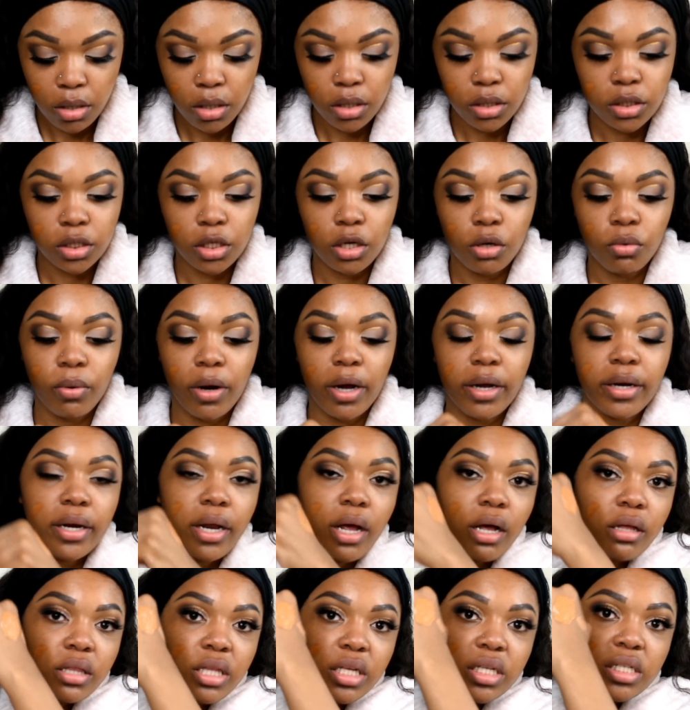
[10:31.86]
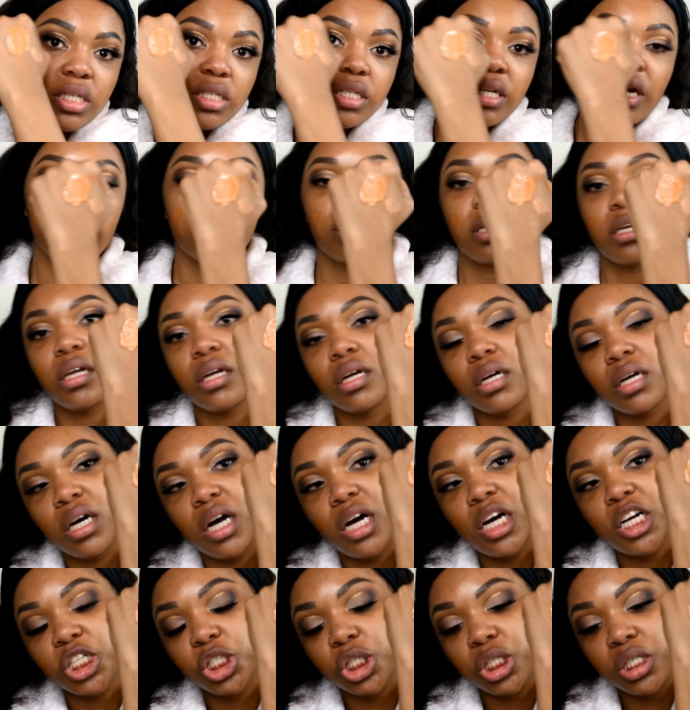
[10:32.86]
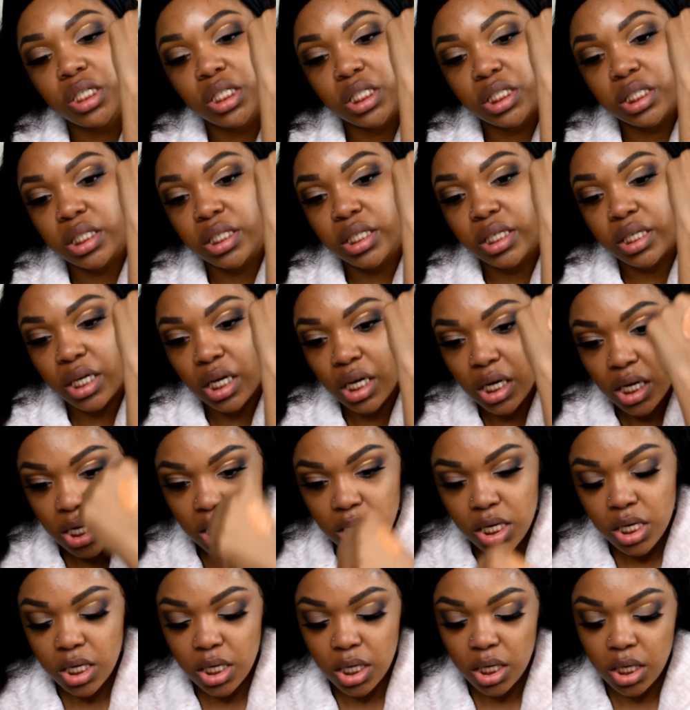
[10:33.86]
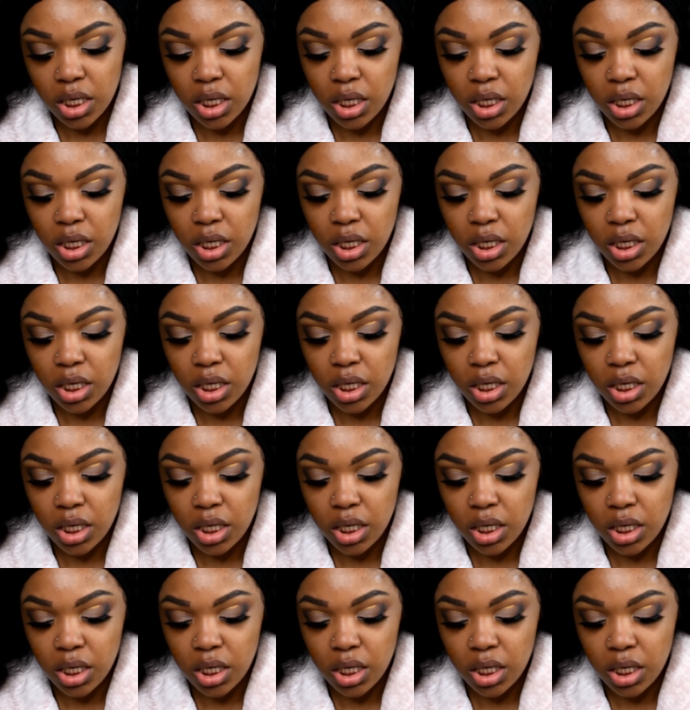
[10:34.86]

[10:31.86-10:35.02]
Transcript: So right now this is how the concoction is looking.